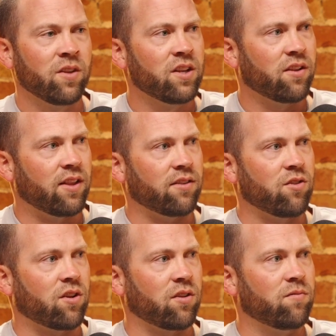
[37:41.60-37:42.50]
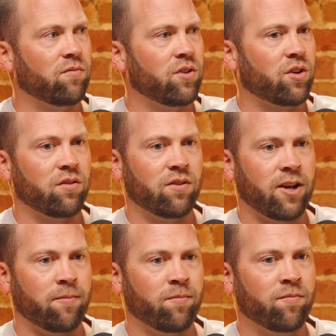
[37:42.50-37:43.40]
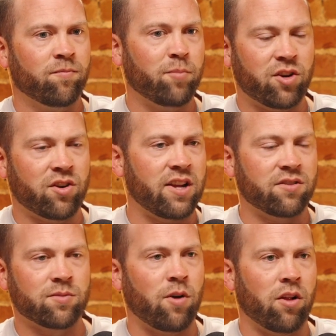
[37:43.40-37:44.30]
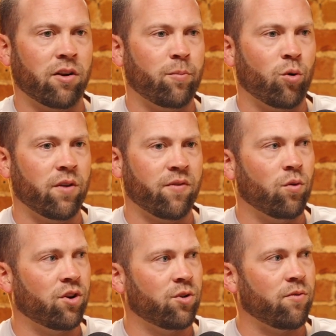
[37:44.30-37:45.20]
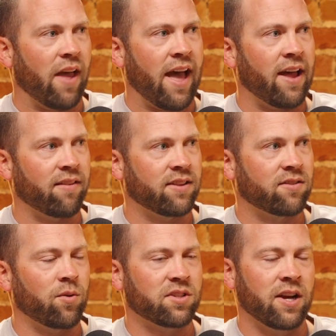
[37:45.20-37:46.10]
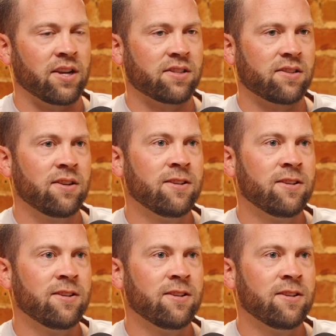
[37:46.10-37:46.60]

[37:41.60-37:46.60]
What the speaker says: that you can patronize a smaller airport if you want to do that, that's always nice.